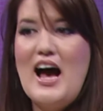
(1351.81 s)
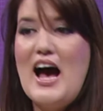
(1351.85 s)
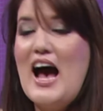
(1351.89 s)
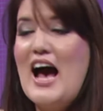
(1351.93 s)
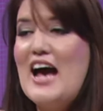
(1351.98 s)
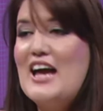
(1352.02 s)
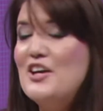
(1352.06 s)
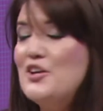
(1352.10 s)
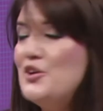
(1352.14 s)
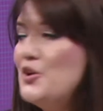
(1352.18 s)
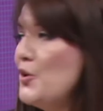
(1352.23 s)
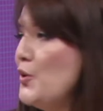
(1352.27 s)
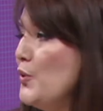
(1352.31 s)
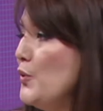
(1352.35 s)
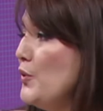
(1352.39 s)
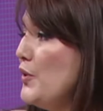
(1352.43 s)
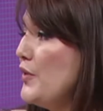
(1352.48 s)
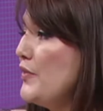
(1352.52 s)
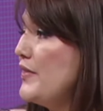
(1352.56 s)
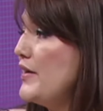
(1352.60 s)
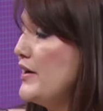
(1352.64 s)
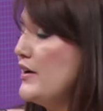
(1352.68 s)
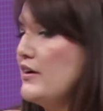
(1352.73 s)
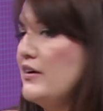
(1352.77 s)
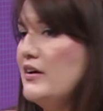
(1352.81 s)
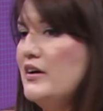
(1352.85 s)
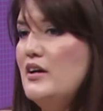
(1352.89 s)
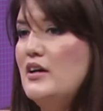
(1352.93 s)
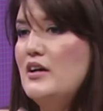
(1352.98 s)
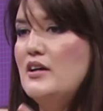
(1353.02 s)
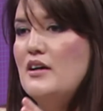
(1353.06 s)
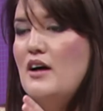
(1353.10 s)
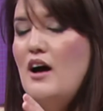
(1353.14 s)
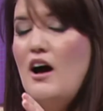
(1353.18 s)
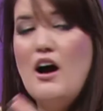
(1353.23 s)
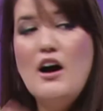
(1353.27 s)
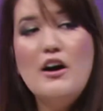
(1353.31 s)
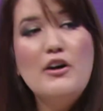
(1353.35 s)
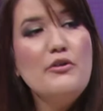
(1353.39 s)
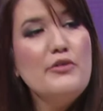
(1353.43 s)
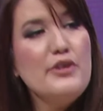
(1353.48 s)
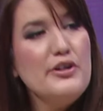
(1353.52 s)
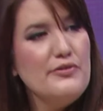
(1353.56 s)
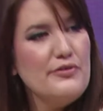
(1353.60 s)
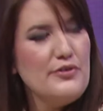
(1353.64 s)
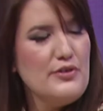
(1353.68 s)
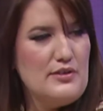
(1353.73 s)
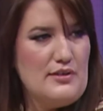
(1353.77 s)
I know that they're
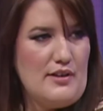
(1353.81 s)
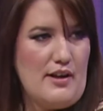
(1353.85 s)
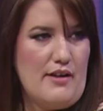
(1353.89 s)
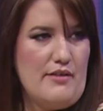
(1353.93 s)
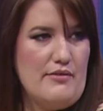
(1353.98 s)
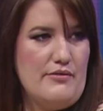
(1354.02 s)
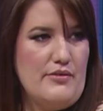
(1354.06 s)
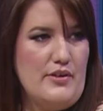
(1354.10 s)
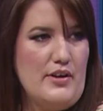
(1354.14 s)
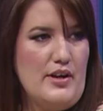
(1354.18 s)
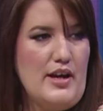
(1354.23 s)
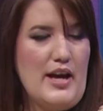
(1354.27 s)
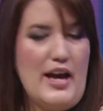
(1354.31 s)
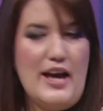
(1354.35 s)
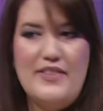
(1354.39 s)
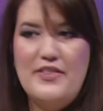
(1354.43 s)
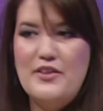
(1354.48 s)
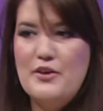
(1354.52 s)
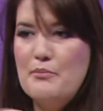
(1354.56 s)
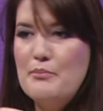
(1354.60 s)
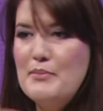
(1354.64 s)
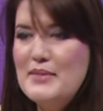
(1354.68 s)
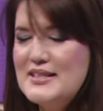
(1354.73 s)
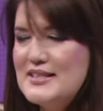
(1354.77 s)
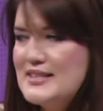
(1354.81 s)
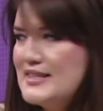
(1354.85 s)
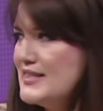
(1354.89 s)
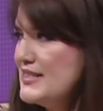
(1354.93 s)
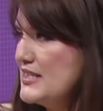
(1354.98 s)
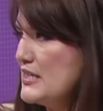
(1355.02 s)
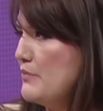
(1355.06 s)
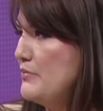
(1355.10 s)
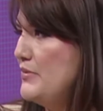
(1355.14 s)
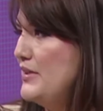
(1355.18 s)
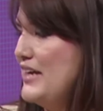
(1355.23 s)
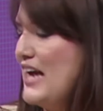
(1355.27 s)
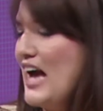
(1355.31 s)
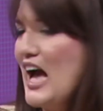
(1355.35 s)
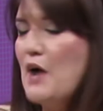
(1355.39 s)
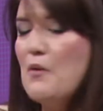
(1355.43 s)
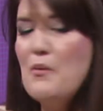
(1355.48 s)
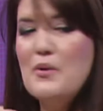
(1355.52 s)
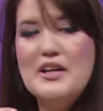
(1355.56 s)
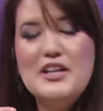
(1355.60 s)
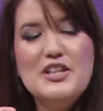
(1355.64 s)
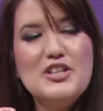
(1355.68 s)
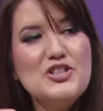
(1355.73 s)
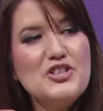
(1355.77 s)
hungry for love, and they're missing something. I
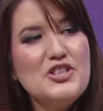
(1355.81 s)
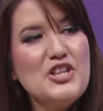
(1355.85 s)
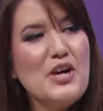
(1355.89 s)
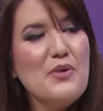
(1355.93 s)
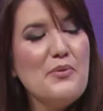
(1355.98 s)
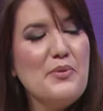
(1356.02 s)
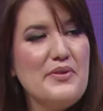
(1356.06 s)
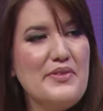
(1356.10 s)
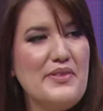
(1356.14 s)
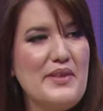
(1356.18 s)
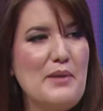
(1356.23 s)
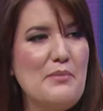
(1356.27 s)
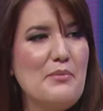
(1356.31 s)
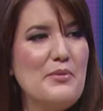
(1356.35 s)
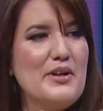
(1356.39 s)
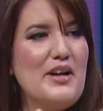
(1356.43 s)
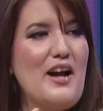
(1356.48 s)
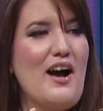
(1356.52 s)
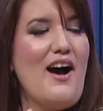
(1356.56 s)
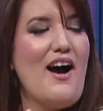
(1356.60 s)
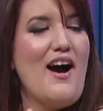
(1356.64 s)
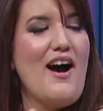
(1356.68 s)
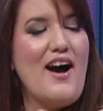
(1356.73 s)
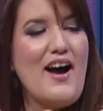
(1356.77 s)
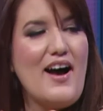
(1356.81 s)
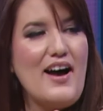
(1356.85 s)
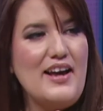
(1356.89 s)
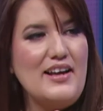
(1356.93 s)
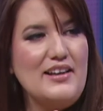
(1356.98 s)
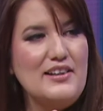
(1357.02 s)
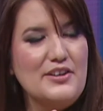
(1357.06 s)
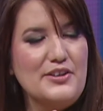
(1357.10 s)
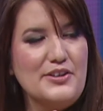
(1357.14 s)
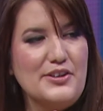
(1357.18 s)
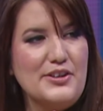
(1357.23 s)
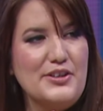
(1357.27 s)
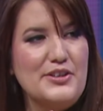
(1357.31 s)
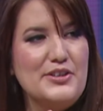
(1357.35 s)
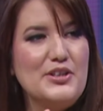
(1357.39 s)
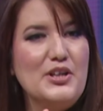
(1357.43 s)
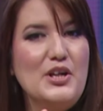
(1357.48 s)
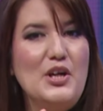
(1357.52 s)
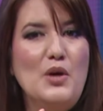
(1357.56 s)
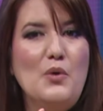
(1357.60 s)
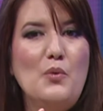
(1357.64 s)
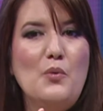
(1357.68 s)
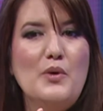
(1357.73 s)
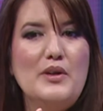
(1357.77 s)
want to share with them what I learned,
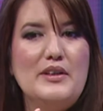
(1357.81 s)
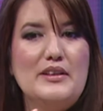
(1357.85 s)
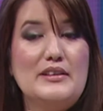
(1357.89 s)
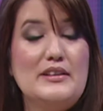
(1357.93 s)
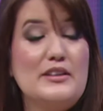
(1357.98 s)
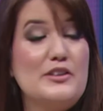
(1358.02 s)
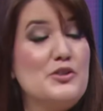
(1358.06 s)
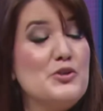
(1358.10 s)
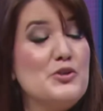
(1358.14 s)
what the